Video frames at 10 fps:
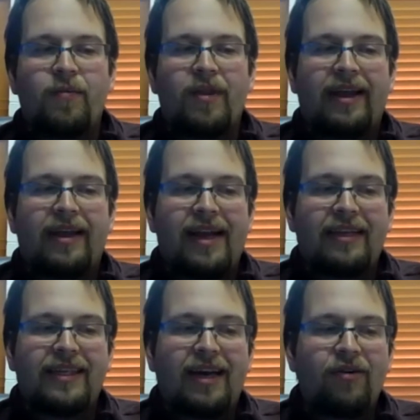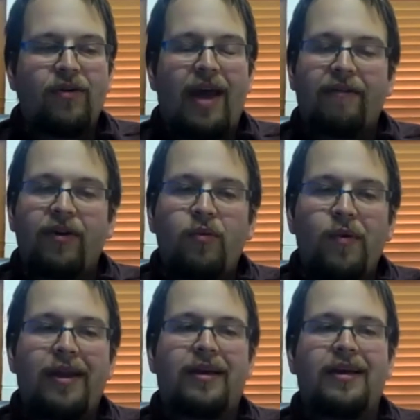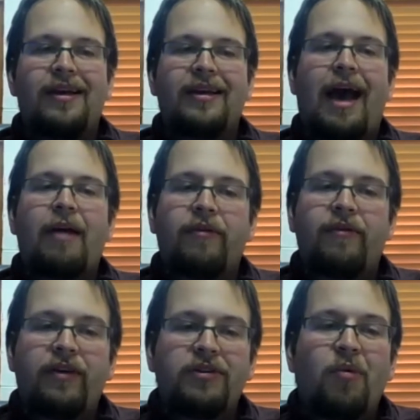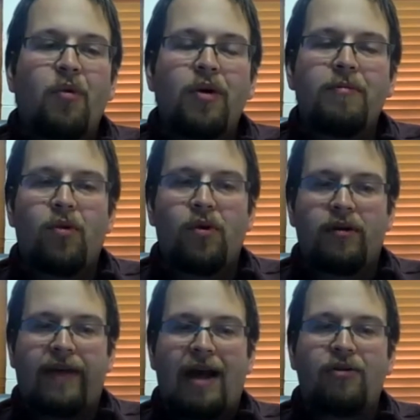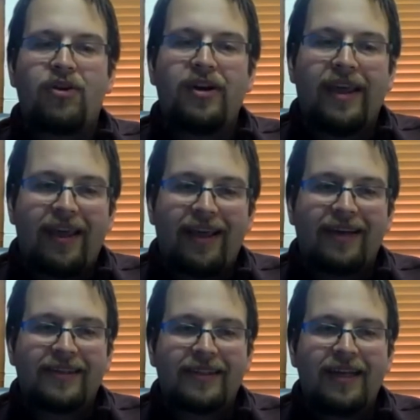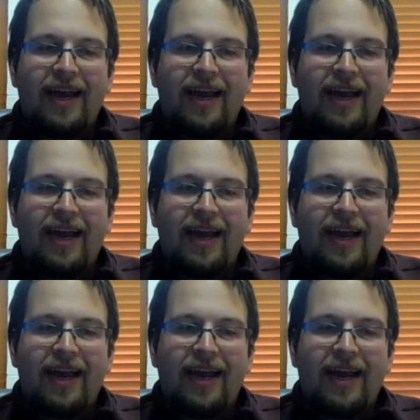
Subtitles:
I cannot tell you, every week, God reveals more and more of how good he is.